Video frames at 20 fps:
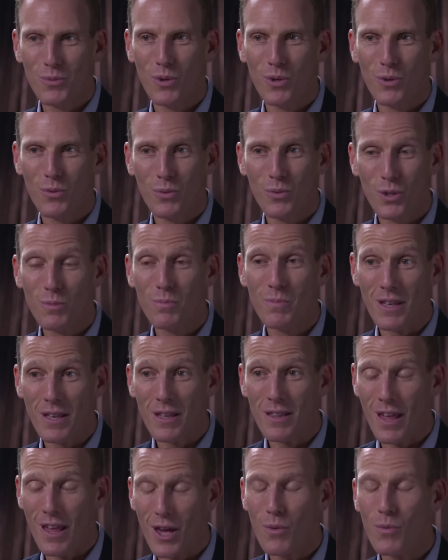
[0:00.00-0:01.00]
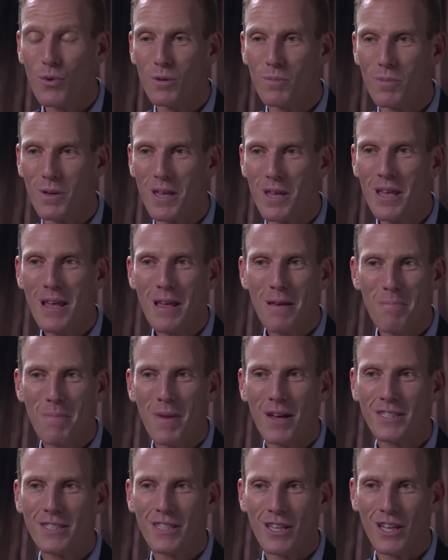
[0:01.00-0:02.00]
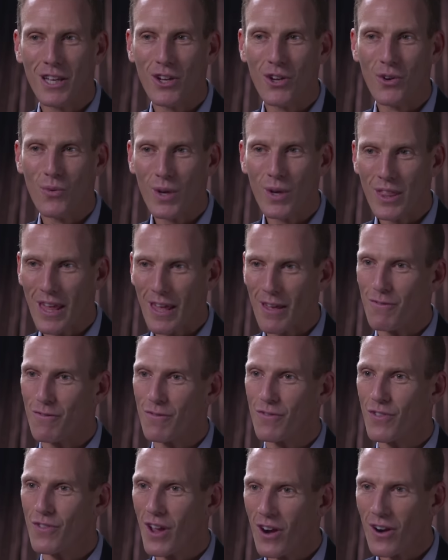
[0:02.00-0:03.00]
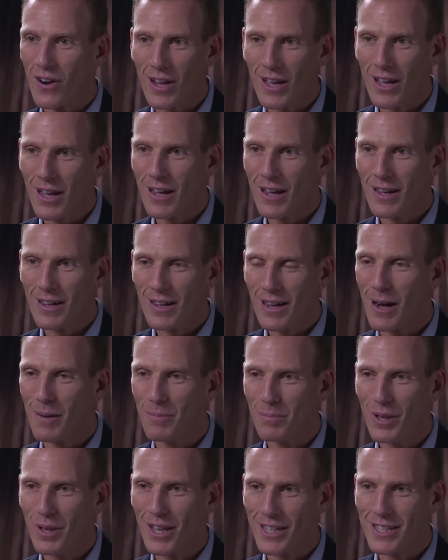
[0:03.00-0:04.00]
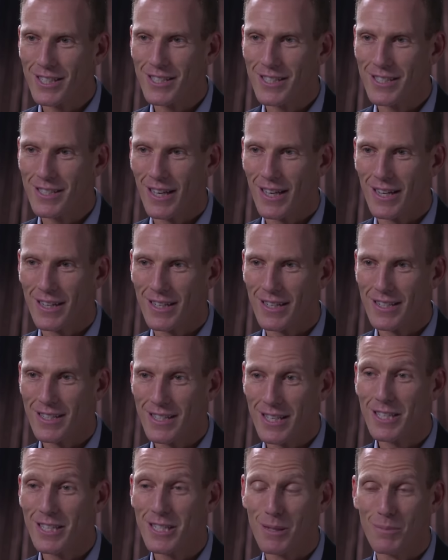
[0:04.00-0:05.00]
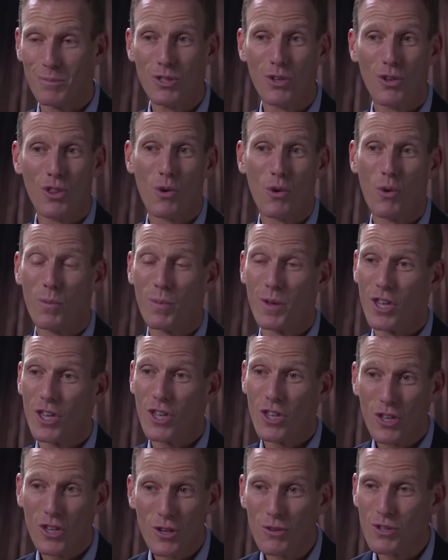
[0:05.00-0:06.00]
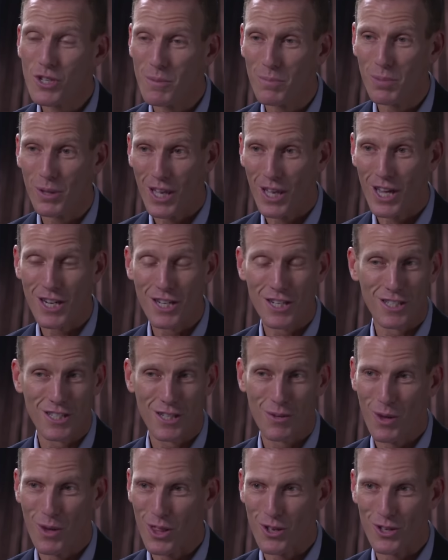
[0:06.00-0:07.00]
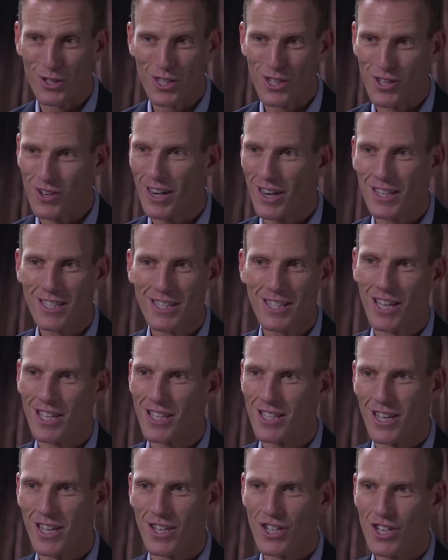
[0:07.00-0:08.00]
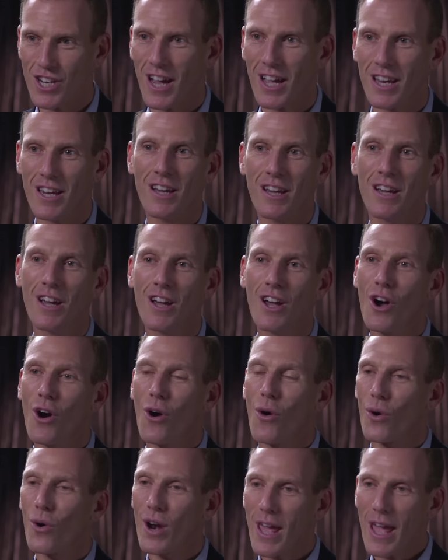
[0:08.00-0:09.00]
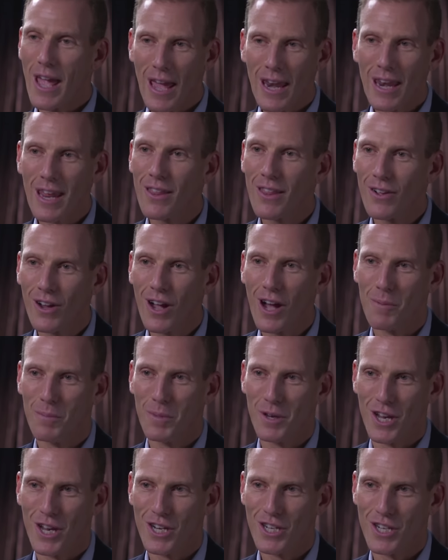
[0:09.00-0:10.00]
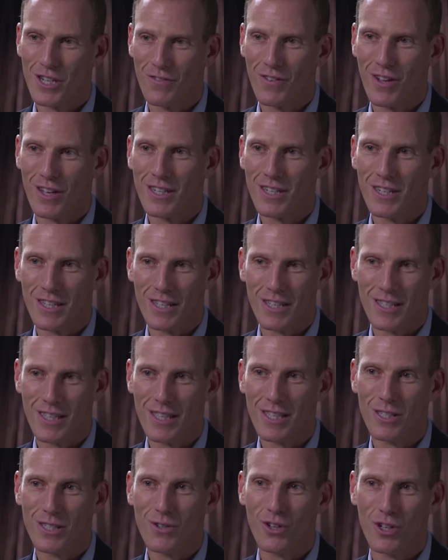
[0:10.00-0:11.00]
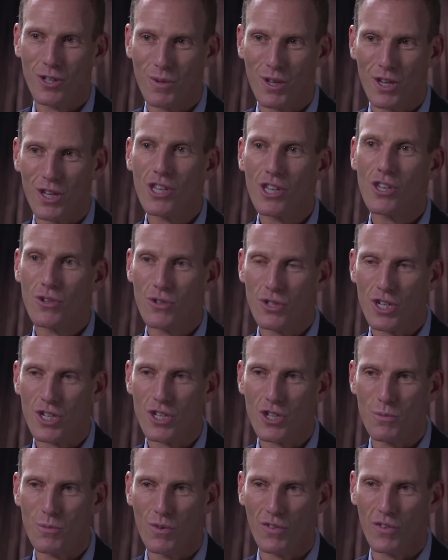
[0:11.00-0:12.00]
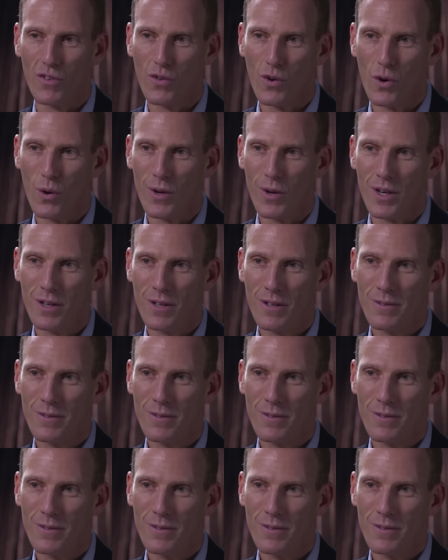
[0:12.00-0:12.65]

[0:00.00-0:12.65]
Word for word: they would be messing with a very complex system. So there will be huge implications. And whether it's the United States and China or any other combination of entities, this is going to be a huge issue moving forward.